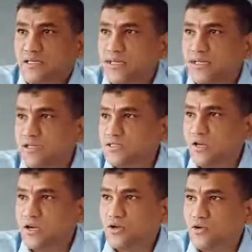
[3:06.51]
He does
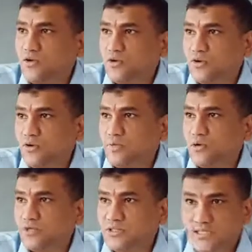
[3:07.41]
not know
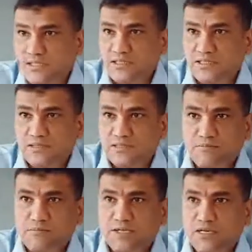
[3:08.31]
about genes
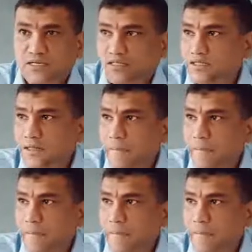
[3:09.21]
because